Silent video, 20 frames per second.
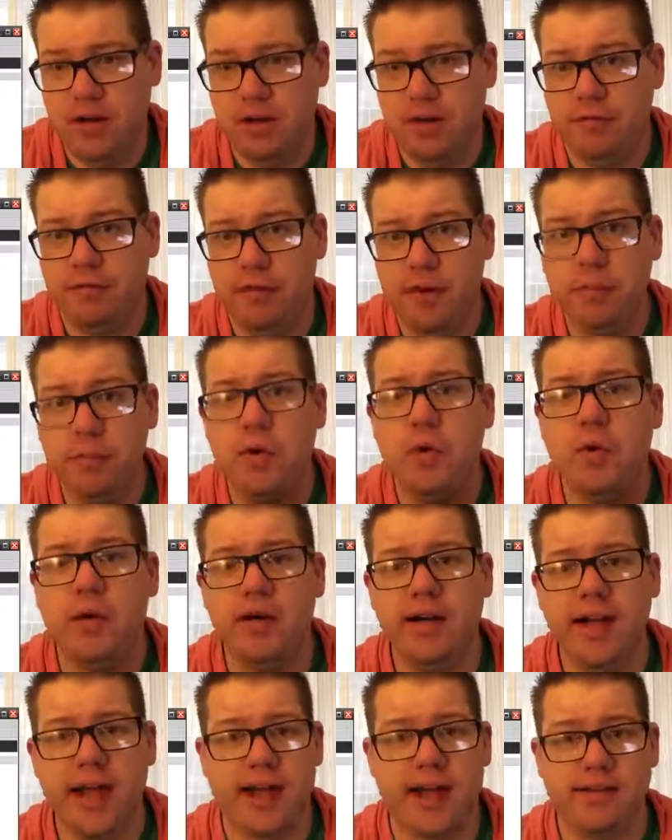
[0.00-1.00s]
from
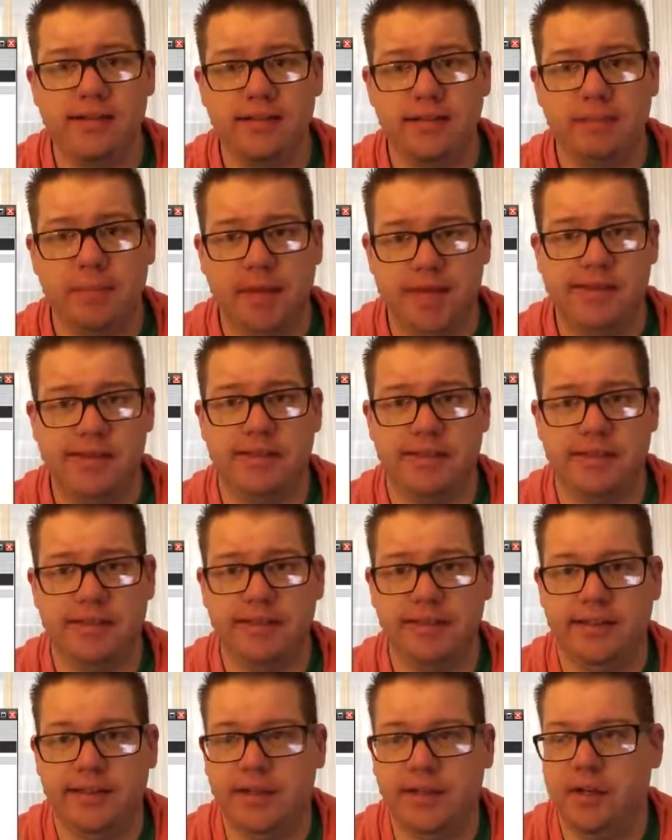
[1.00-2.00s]
your desk,
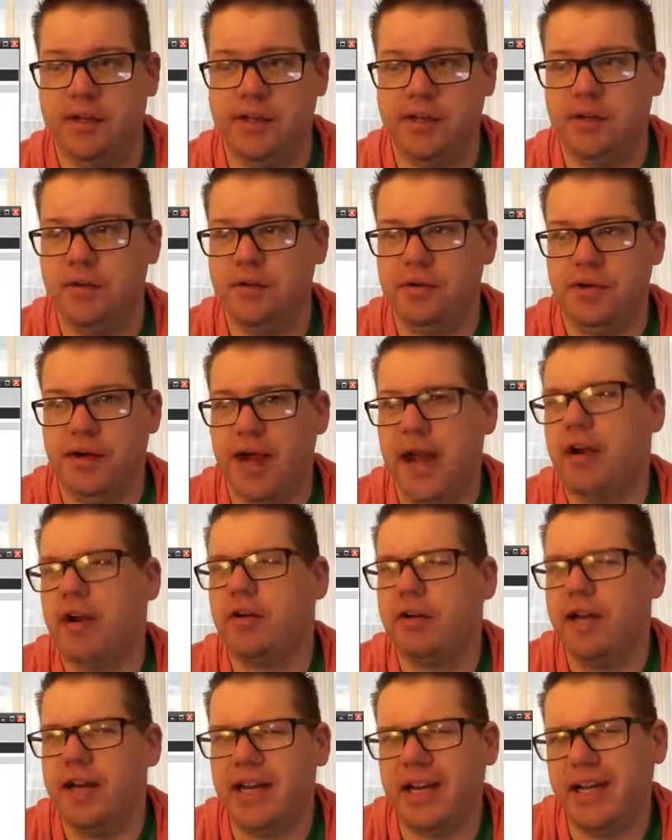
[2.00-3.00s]
basically. You're not
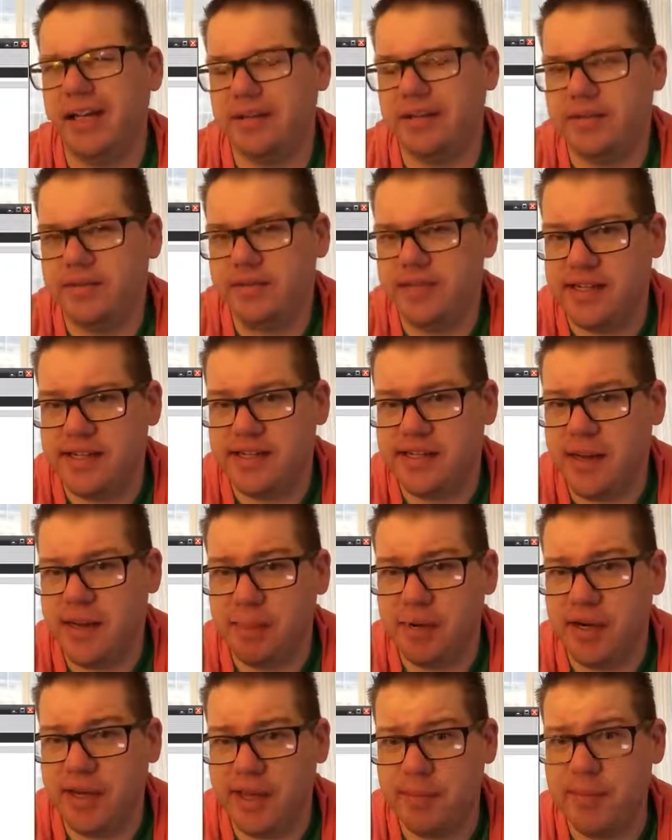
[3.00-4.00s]
creating these
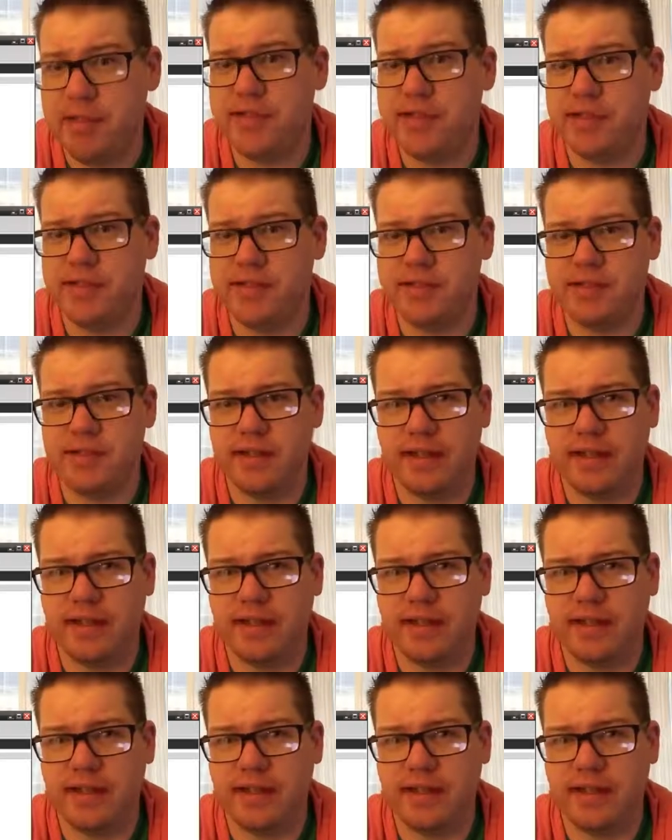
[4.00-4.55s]
separate images,